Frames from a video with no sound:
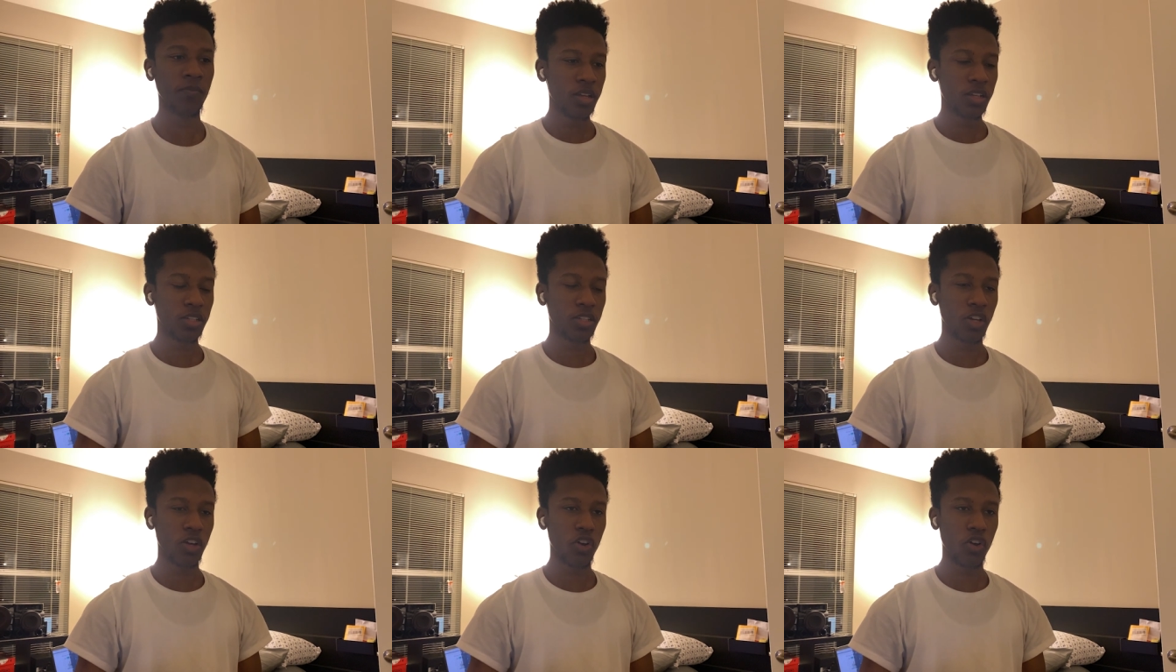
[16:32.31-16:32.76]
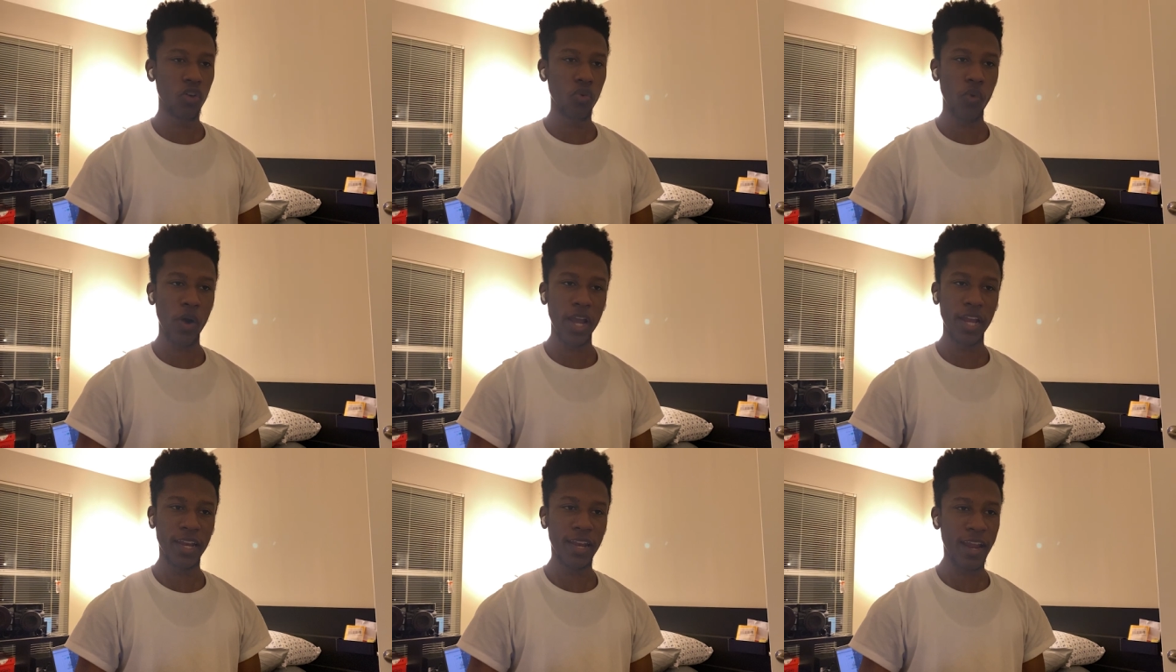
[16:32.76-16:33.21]
So
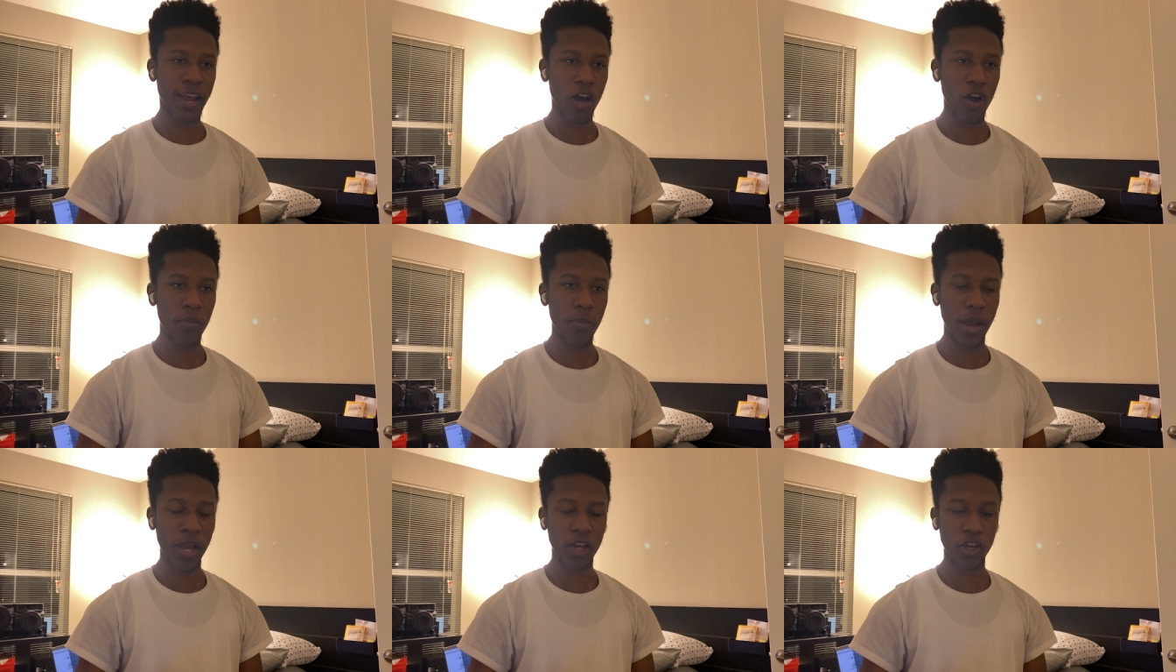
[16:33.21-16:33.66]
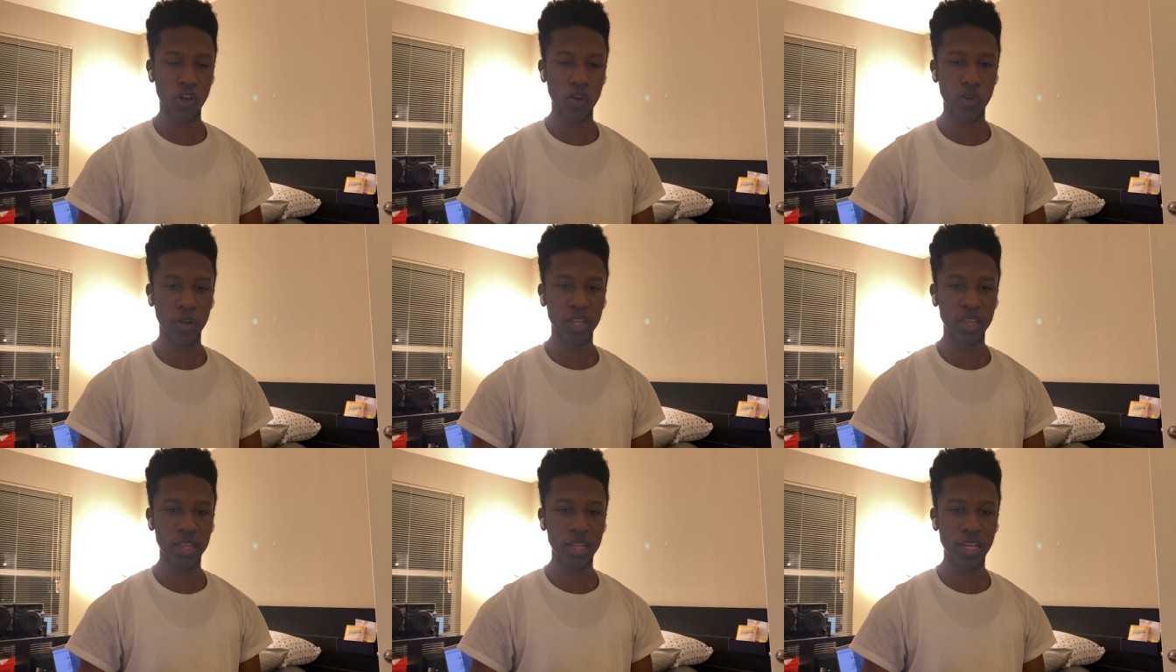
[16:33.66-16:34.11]
right now, my
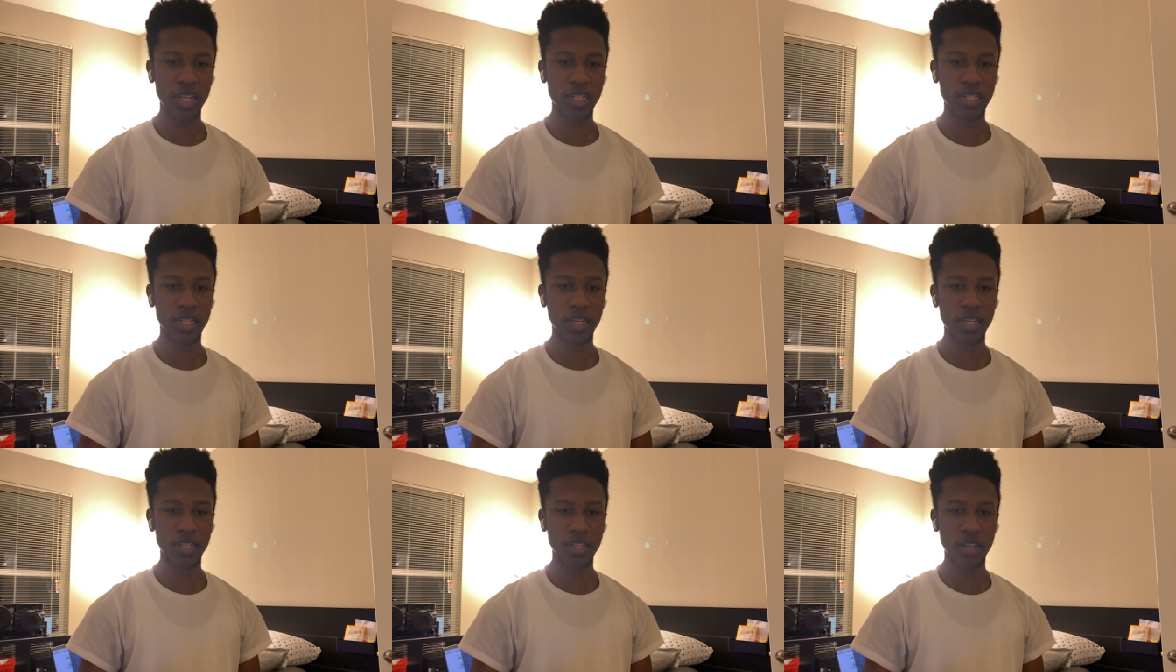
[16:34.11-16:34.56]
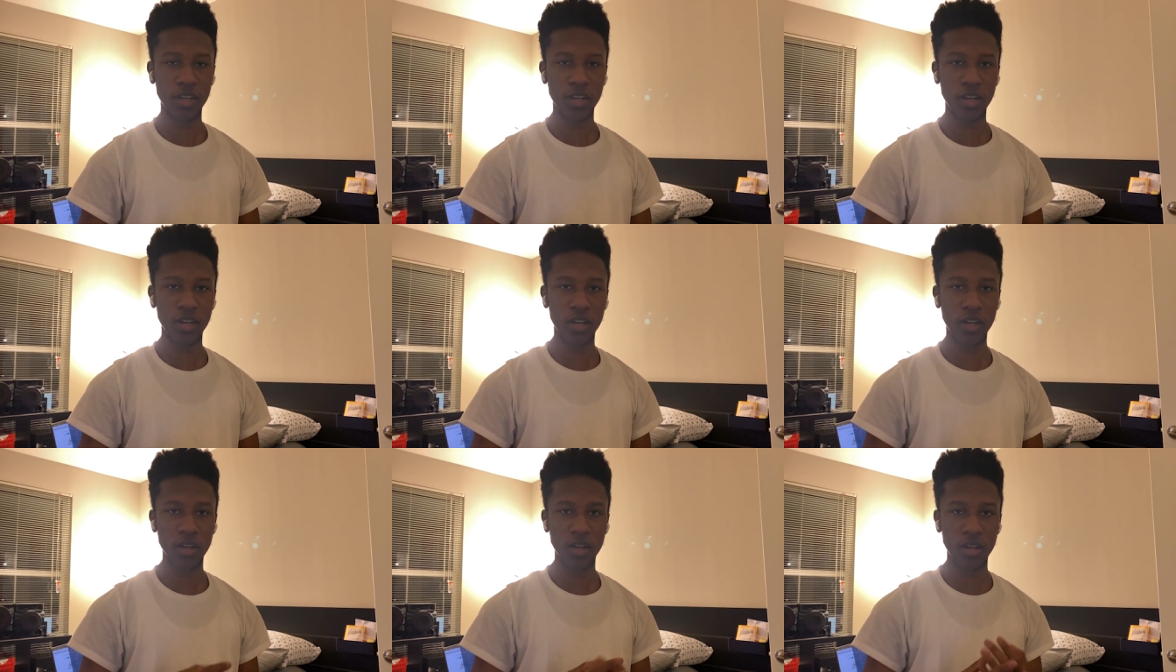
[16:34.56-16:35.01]
current list is
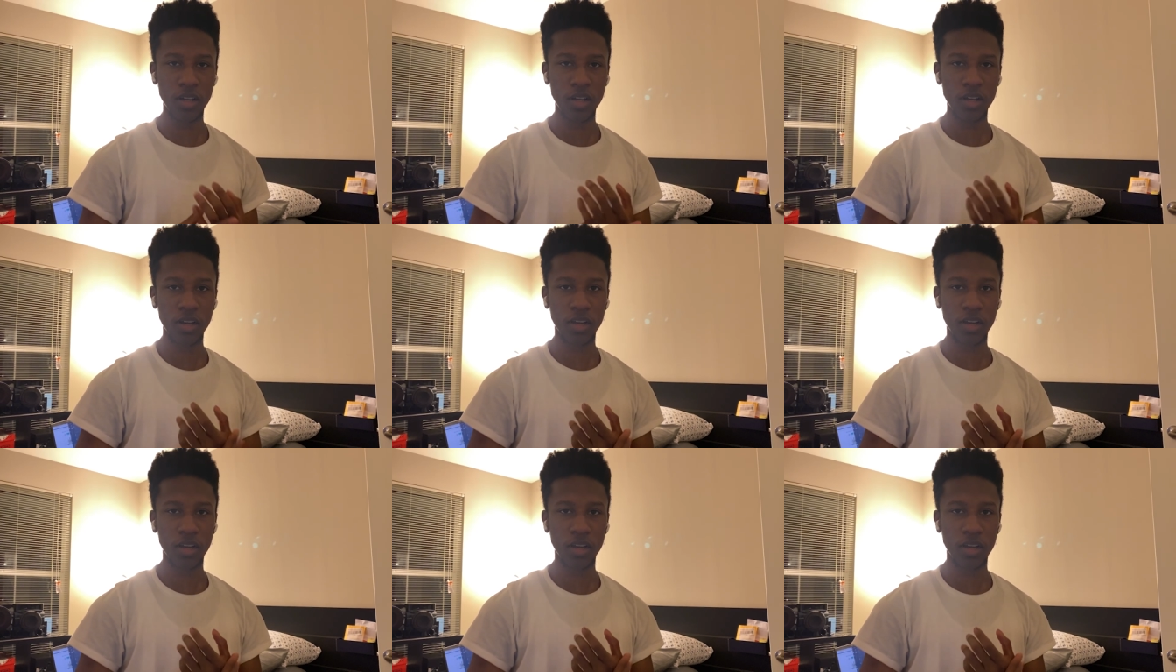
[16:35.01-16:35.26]
uh,